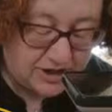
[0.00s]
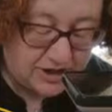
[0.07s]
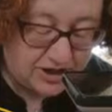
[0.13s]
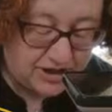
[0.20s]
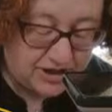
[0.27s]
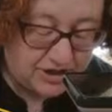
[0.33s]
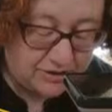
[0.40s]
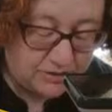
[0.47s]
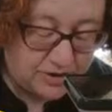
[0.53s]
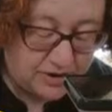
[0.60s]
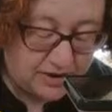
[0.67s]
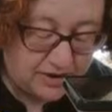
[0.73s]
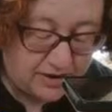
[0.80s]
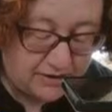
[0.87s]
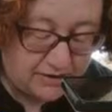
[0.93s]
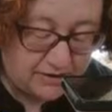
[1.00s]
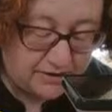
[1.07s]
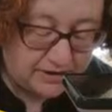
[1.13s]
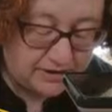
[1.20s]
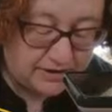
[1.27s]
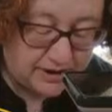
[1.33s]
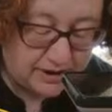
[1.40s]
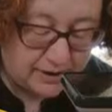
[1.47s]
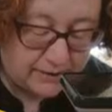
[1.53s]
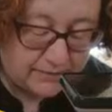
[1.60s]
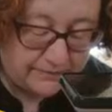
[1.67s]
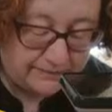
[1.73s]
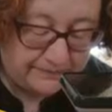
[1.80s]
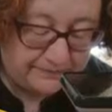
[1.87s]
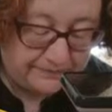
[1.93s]
just do one of those.
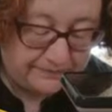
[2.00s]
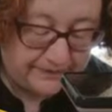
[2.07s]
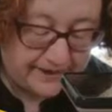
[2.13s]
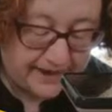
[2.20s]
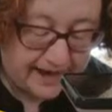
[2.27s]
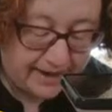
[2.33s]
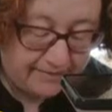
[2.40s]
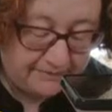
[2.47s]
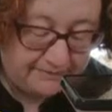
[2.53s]
So yeah,